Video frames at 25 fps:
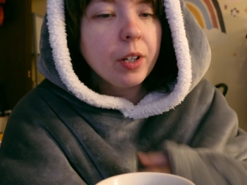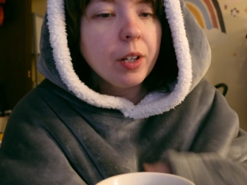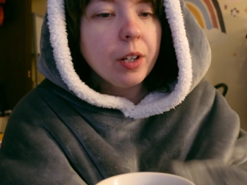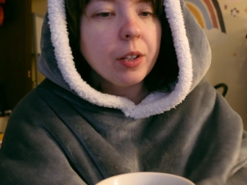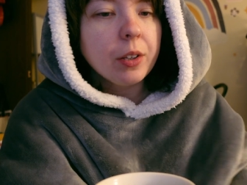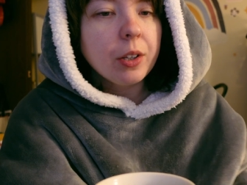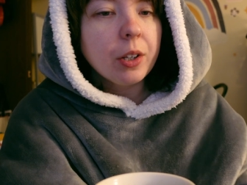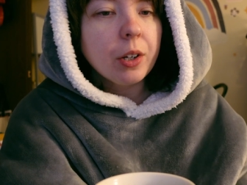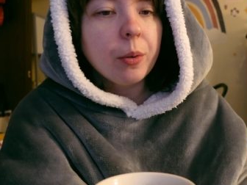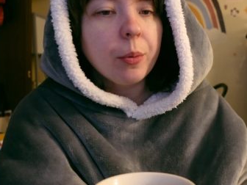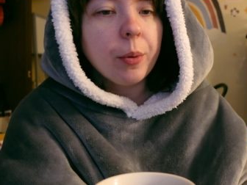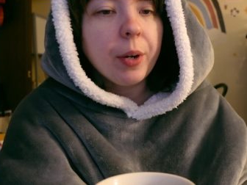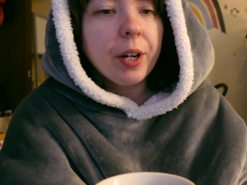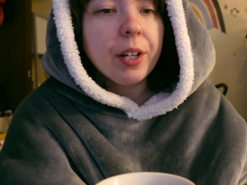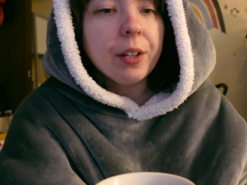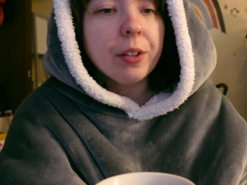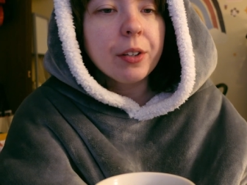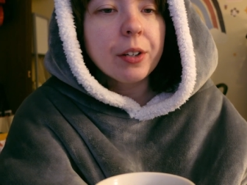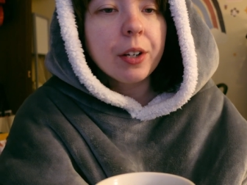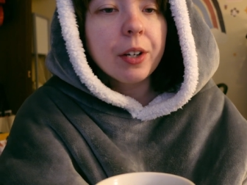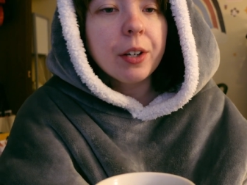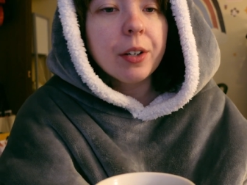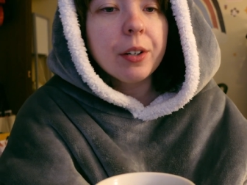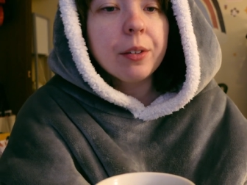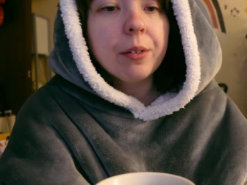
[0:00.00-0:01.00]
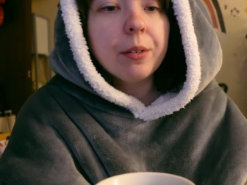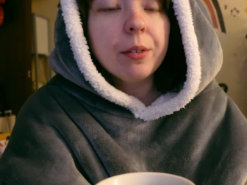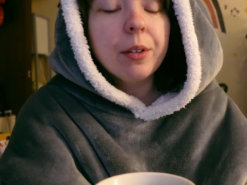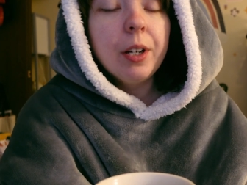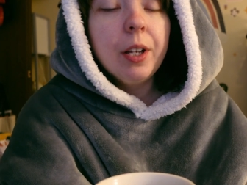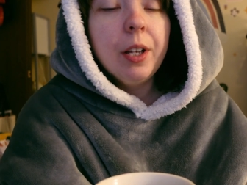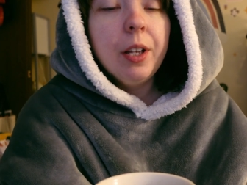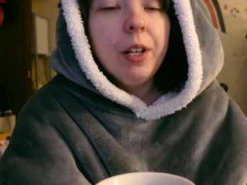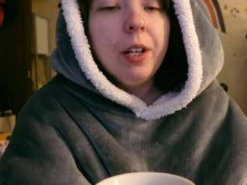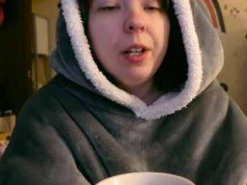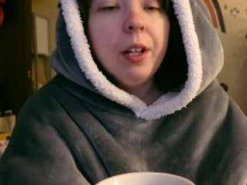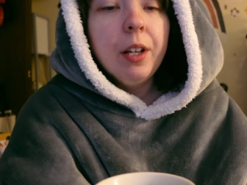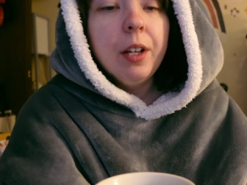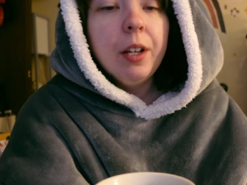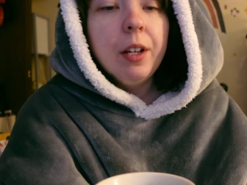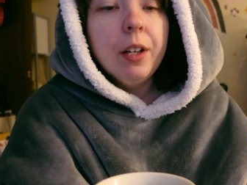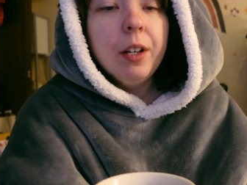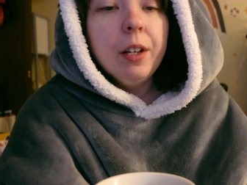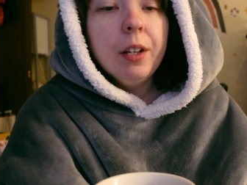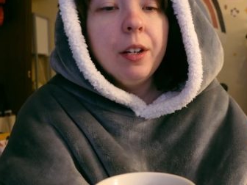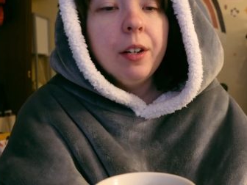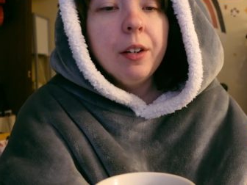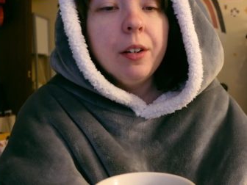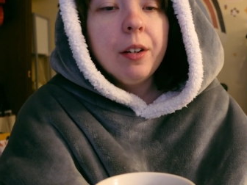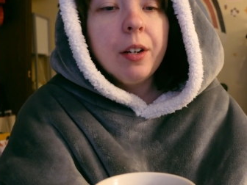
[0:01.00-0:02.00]
a little while ago
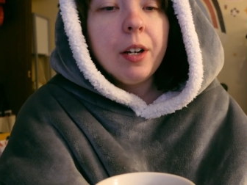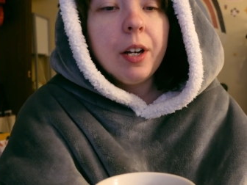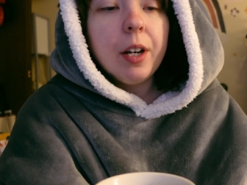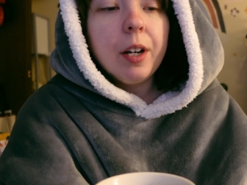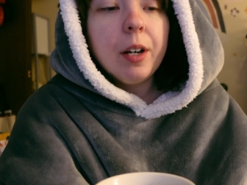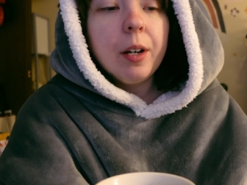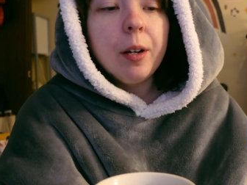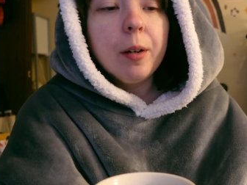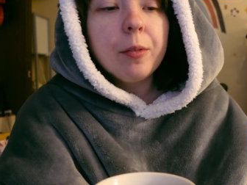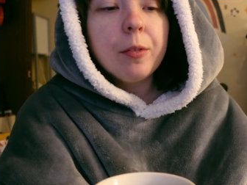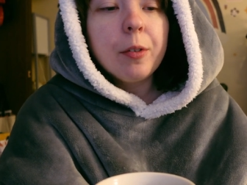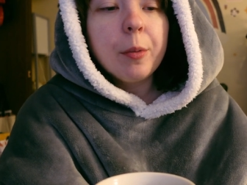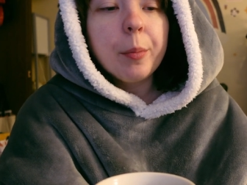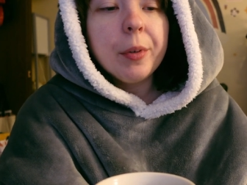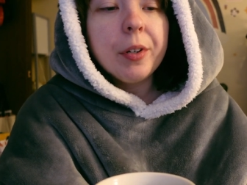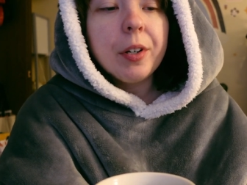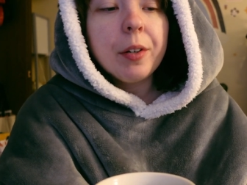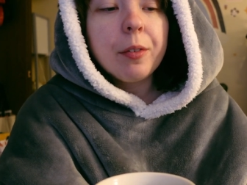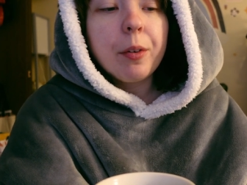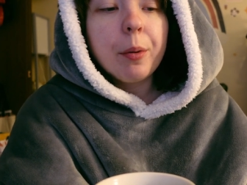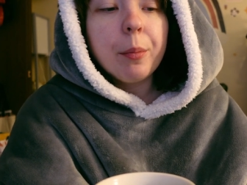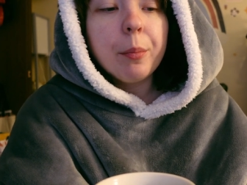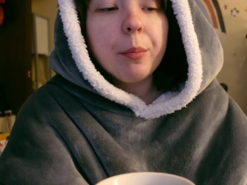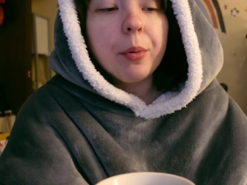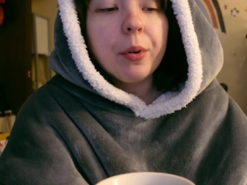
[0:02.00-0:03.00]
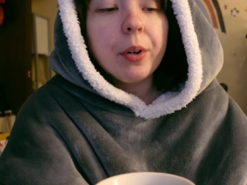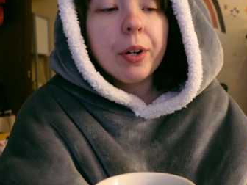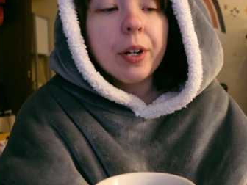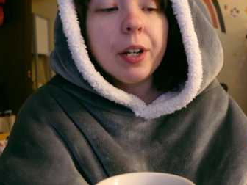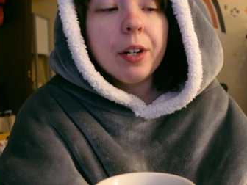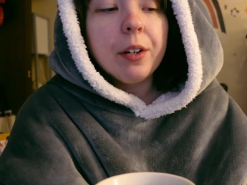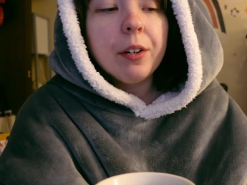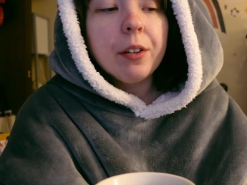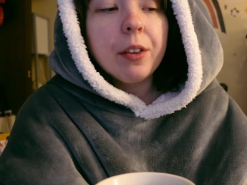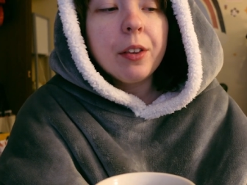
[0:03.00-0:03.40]
from a different brand